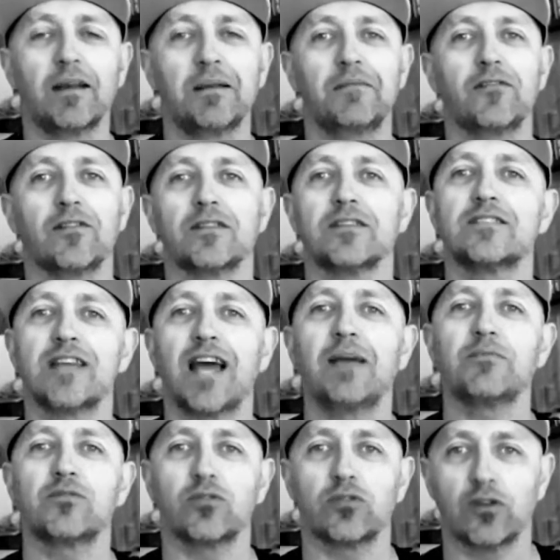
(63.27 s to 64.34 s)
and have got the same
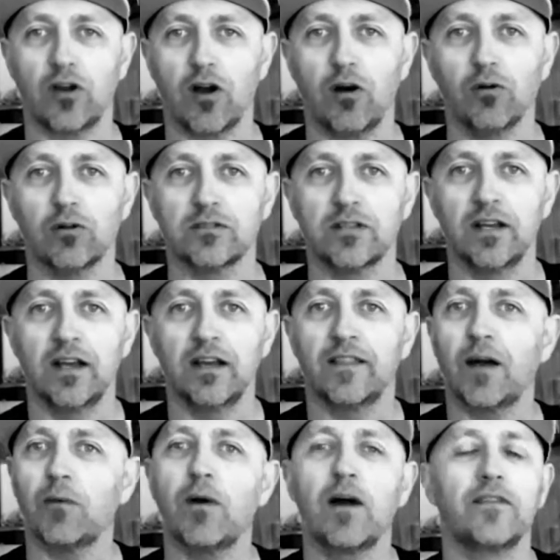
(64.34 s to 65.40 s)
sort of goals.
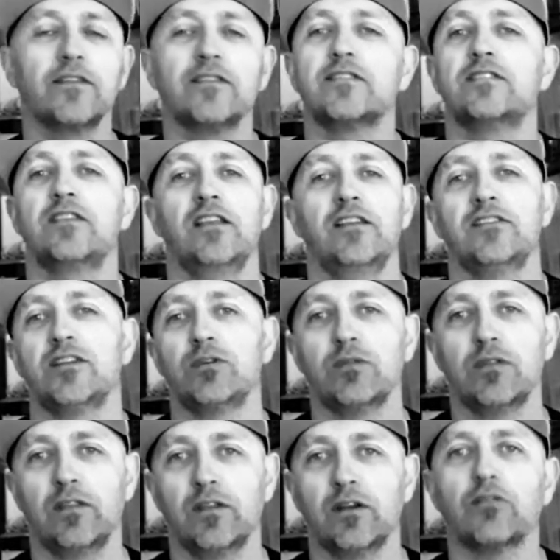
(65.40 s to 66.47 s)
That way there's synergy
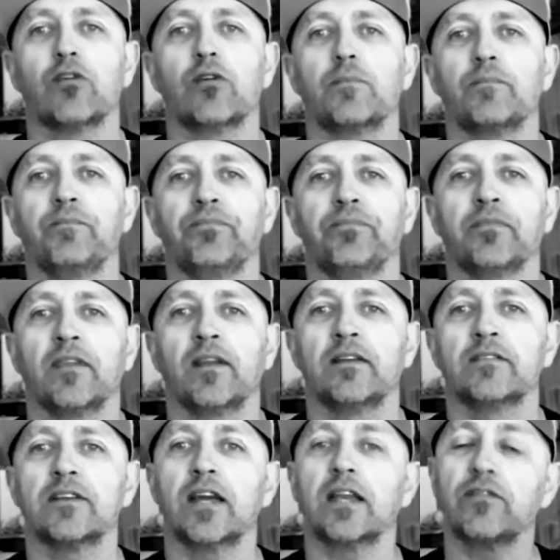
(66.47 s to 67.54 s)
within the group.
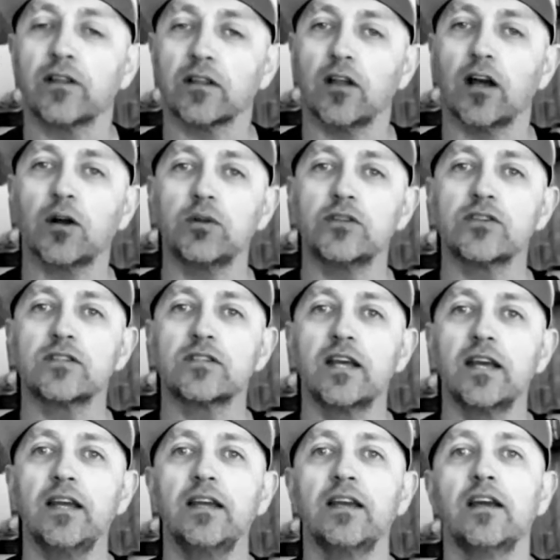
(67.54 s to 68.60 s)
So again, if you like what you
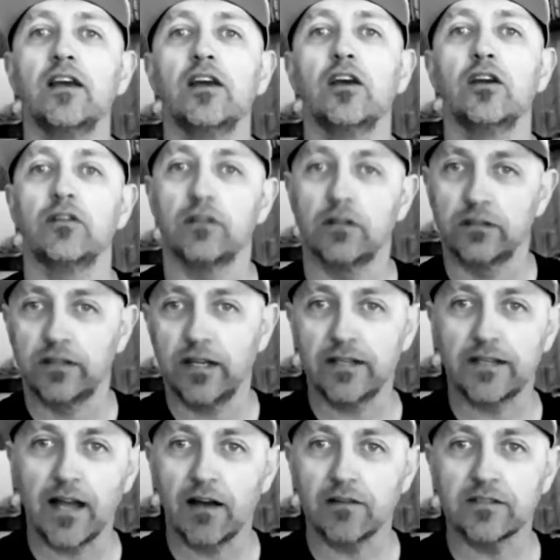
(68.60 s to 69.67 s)
see,
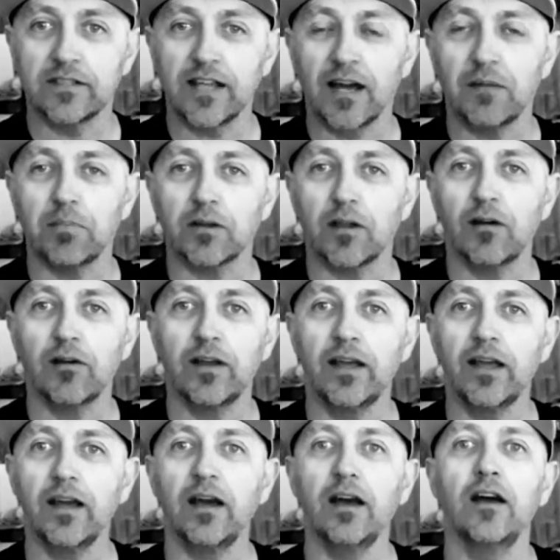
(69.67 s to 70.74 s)
details are down below
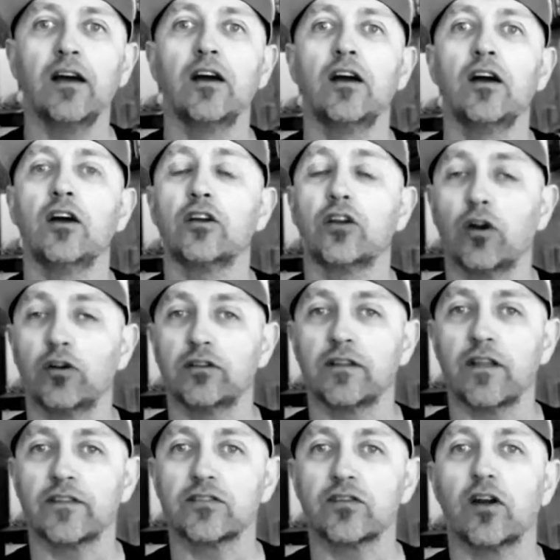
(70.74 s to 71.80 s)
here. Go to the
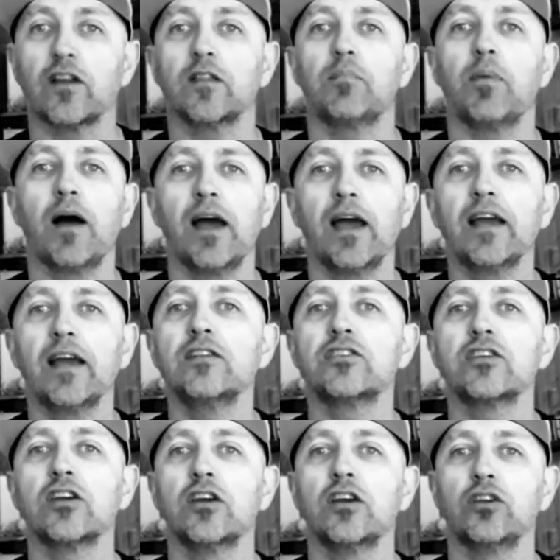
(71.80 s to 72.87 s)
other side of the
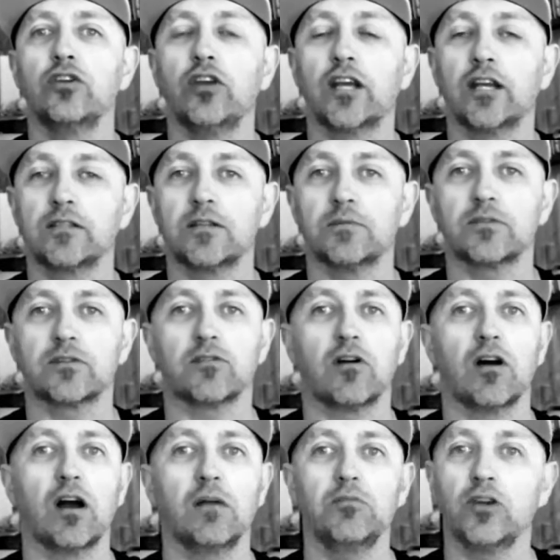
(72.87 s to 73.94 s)
page. You can
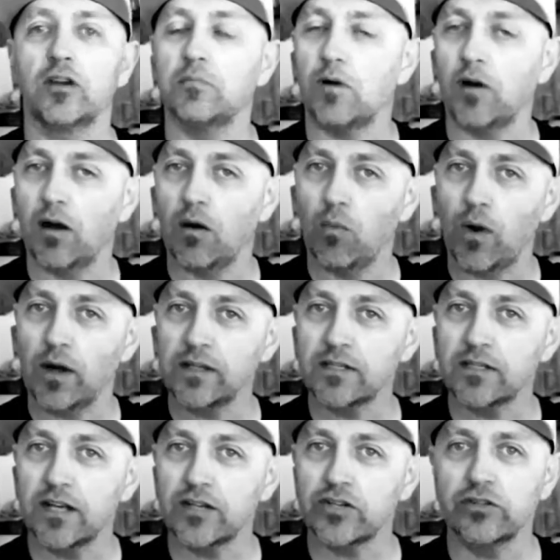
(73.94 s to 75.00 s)
subscribe. You can buy a one
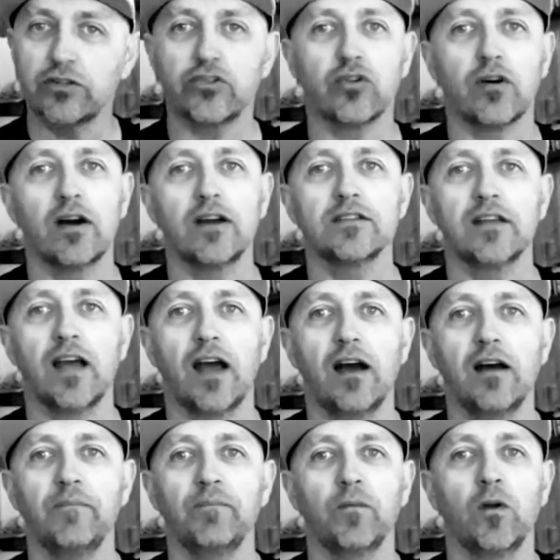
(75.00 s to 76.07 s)
session to try us
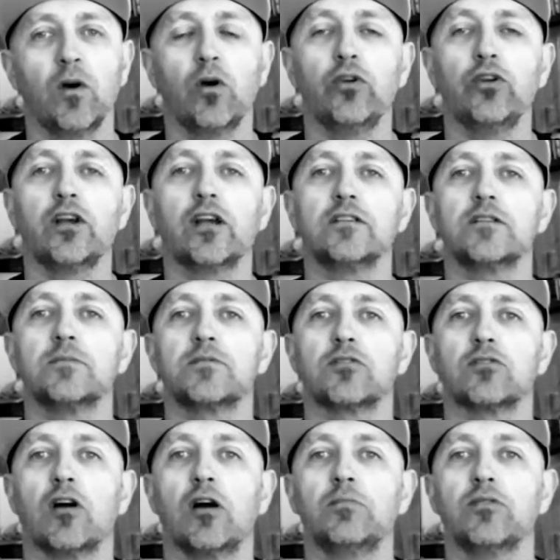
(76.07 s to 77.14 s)
out, or you can
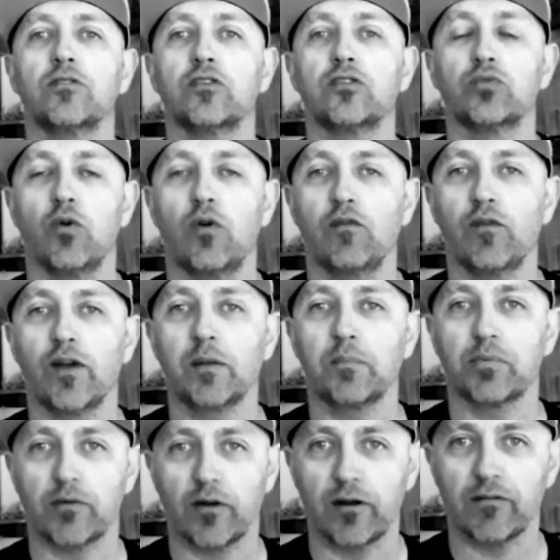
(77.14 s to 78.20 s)
subscribe to the 12-week
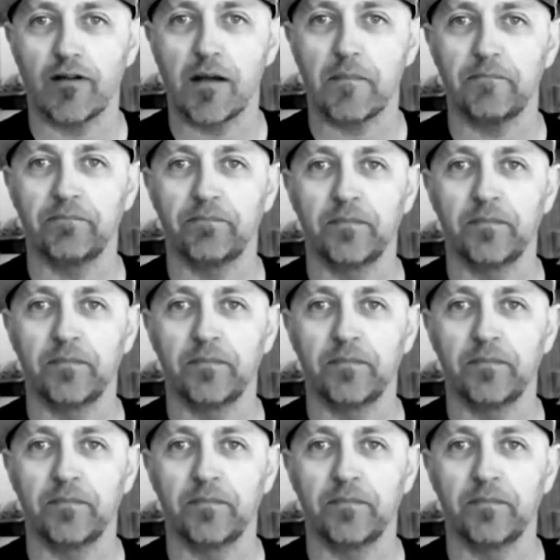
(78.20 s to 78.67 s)
program.